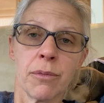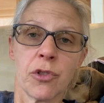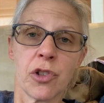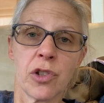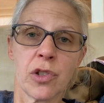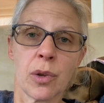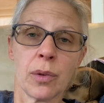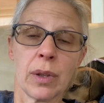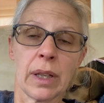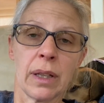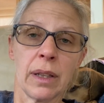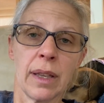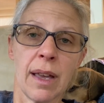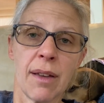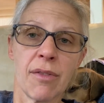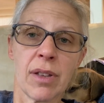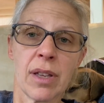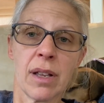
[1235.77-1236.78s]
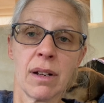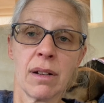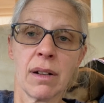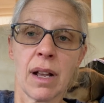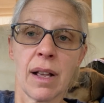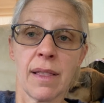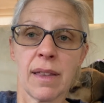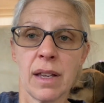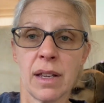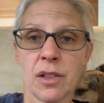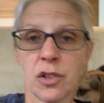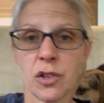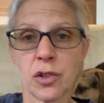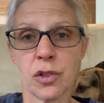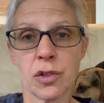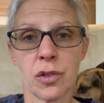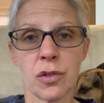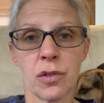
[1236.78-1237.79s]
She's only 11. I think
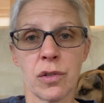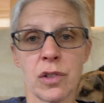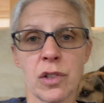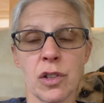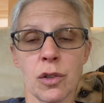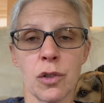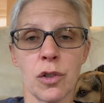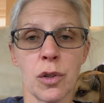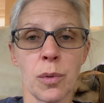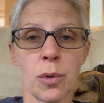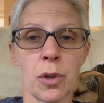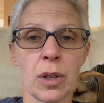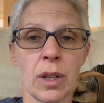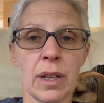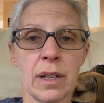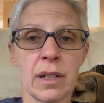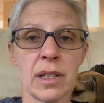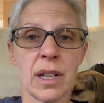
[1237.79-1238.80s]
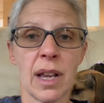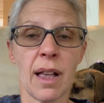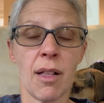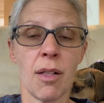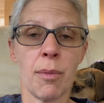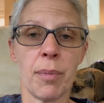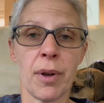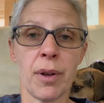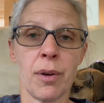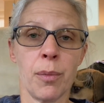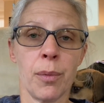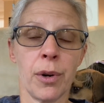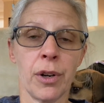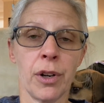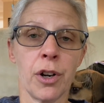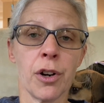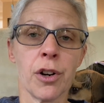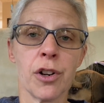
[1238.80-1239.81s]
it's still too early to tell, but
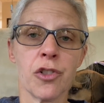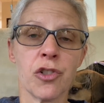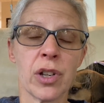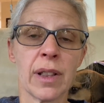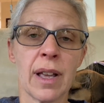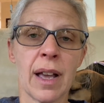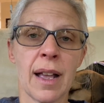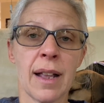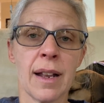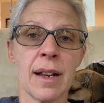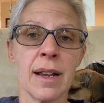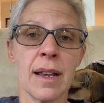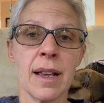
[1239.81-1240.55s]
we're encouraging that.